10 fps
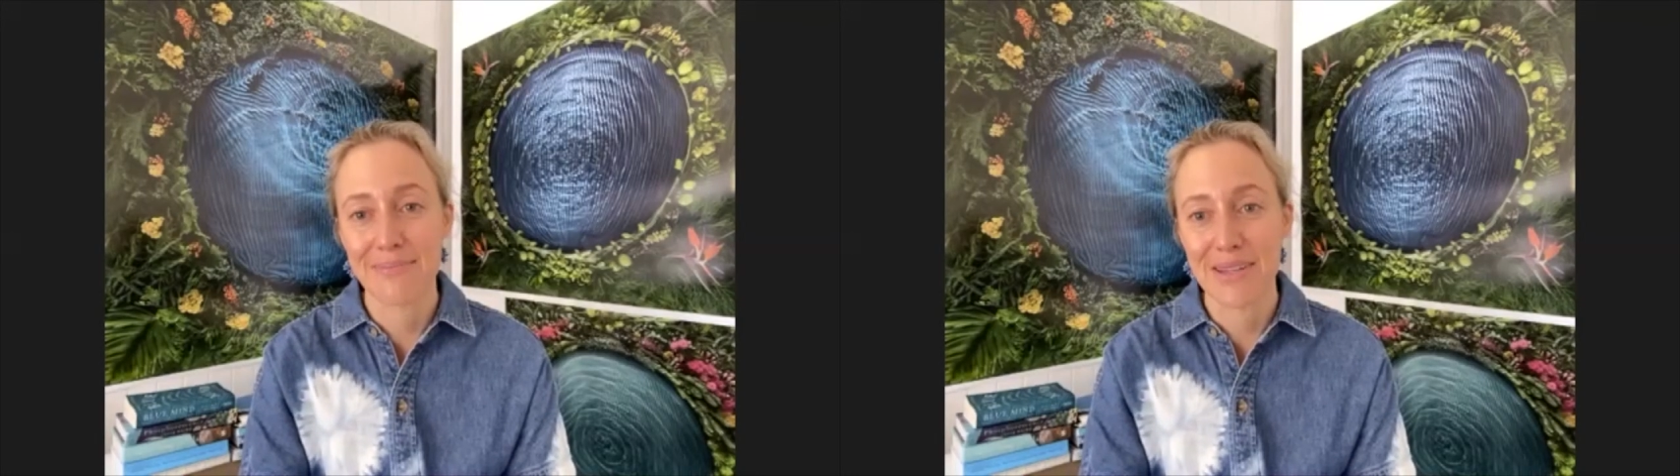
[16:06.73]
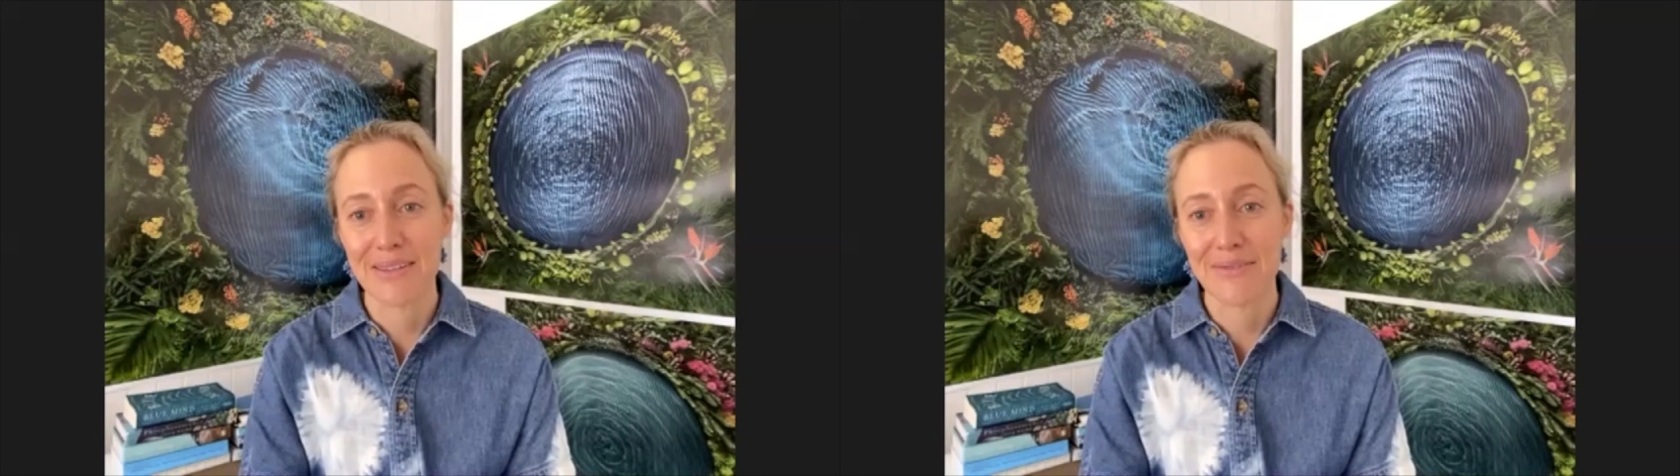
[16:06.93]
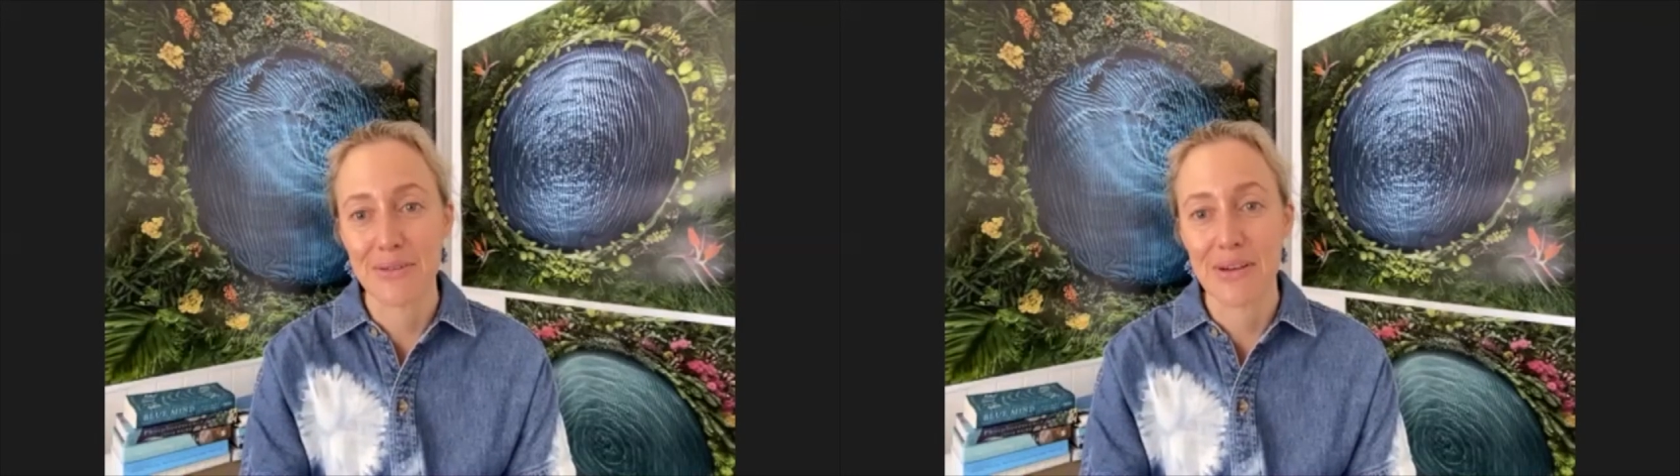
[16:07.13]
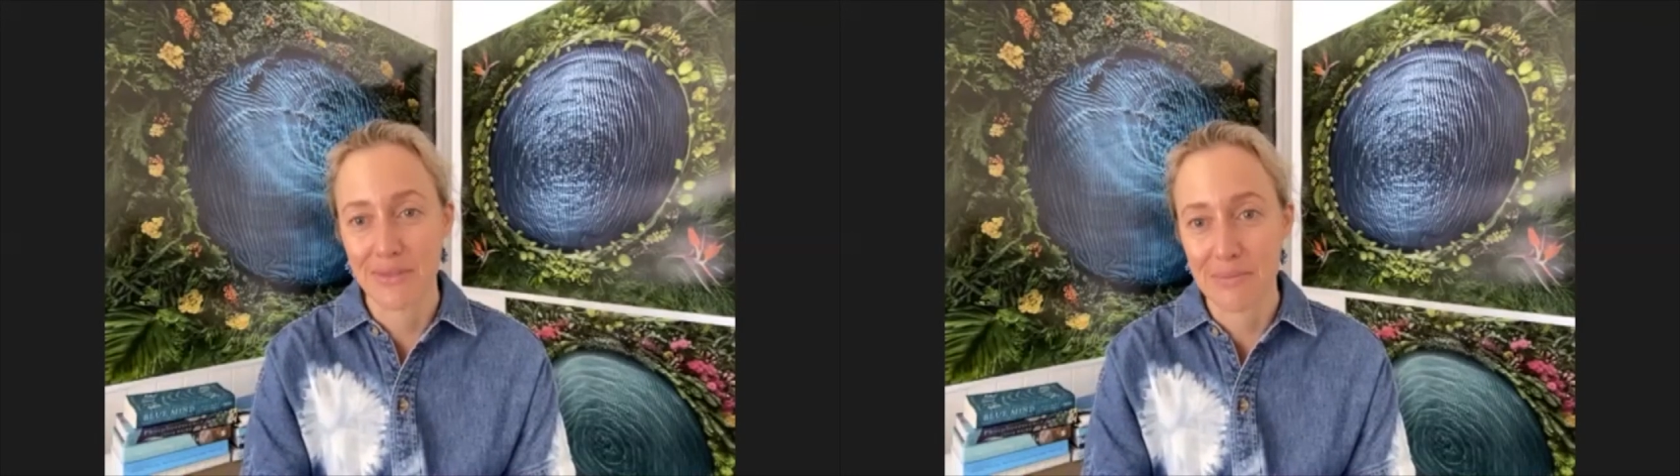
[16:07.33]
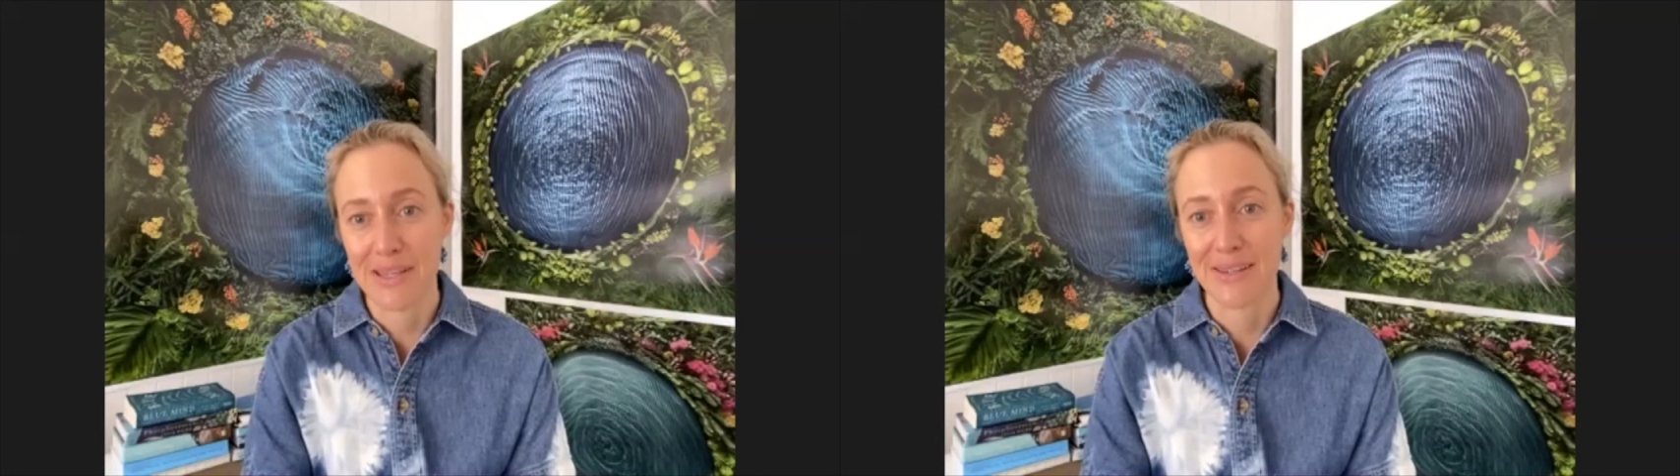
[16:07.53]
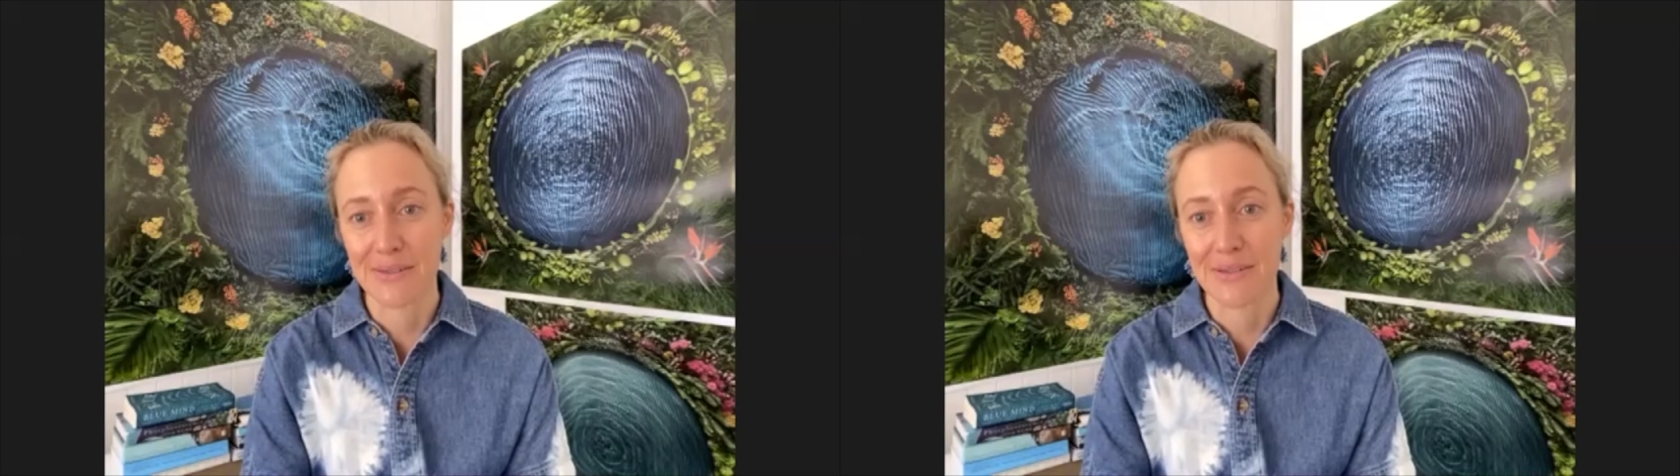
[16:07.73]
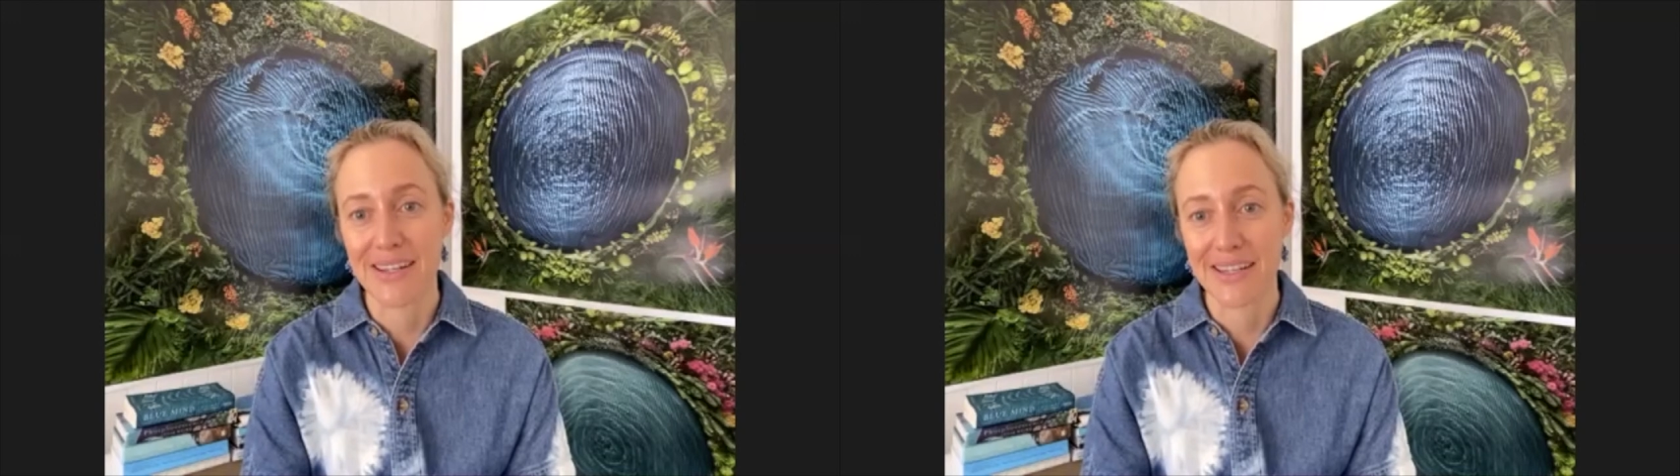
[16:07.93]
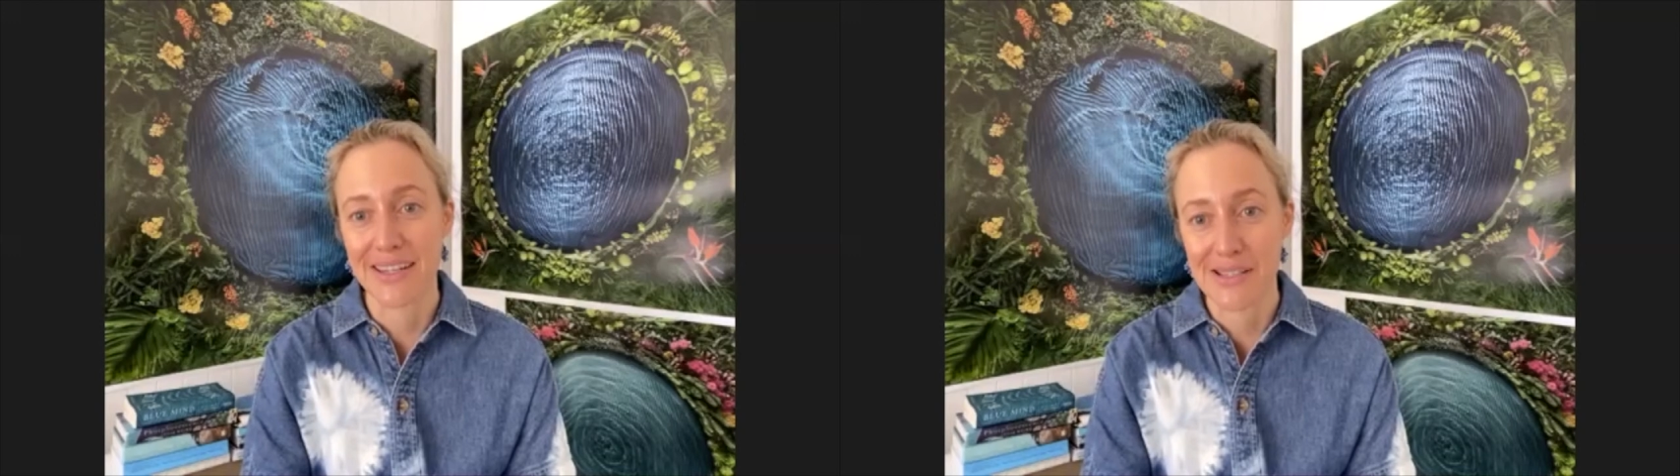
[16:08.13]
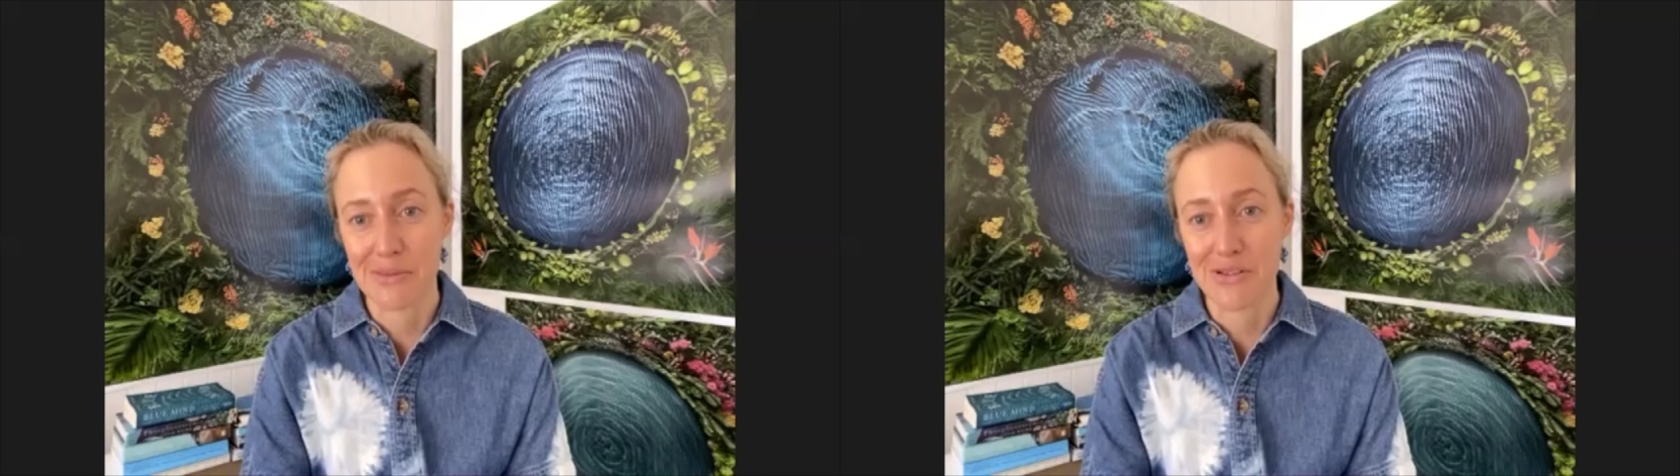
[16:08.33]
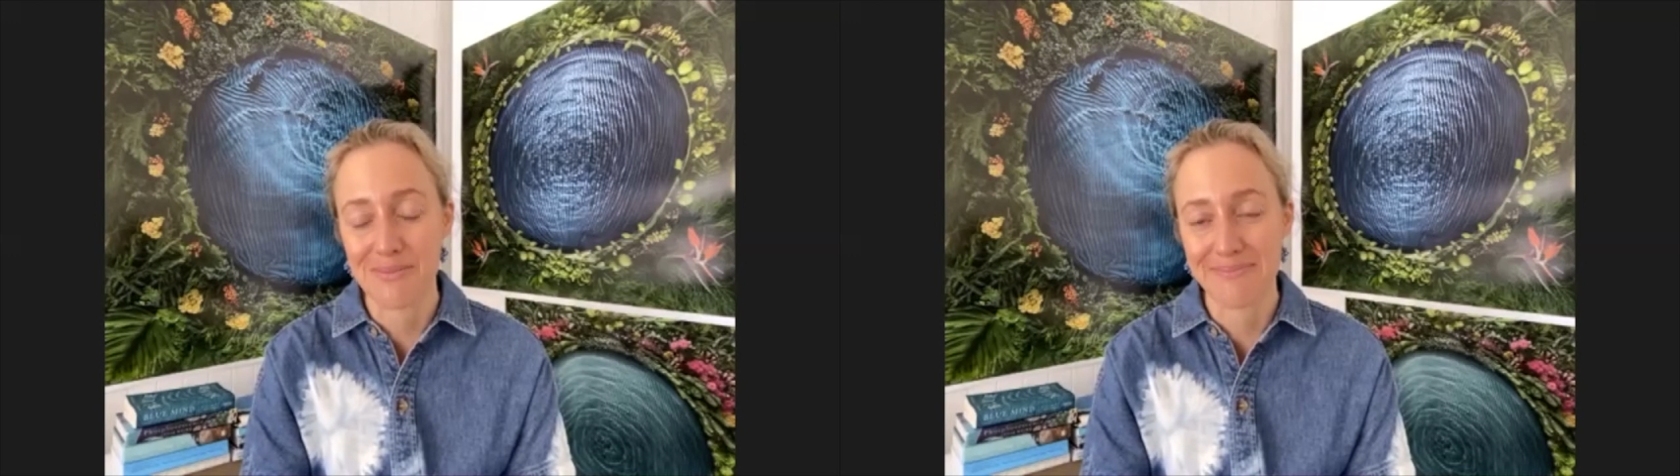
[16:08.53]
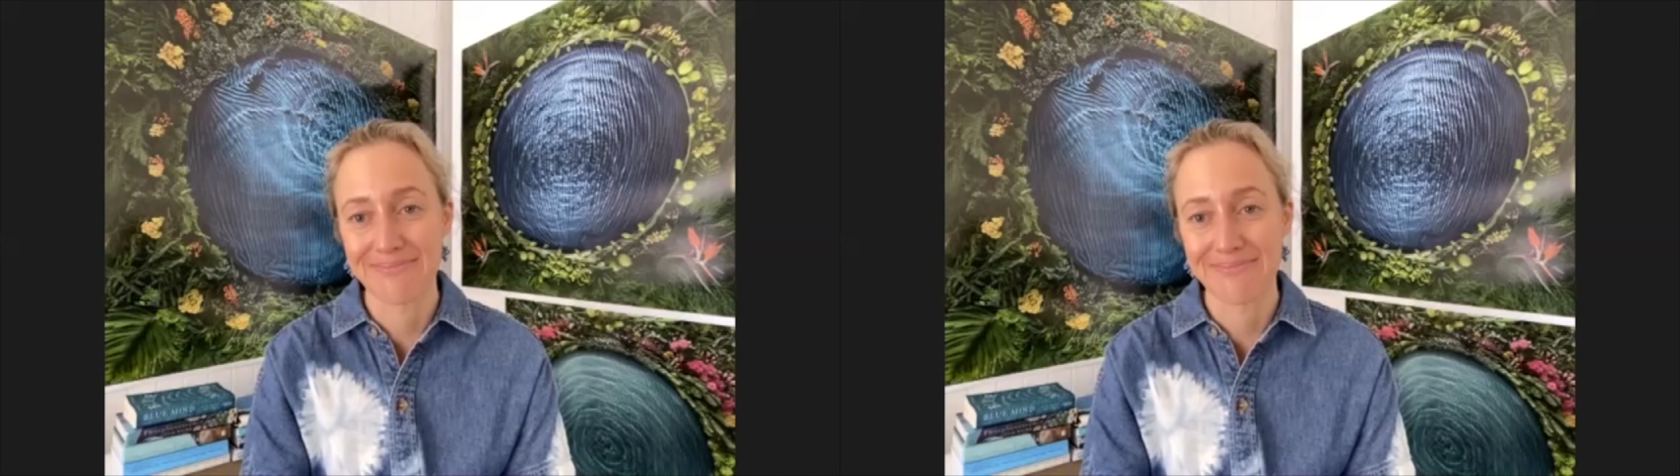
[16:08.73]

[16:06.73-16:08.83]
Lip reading: and for having me on exhibition.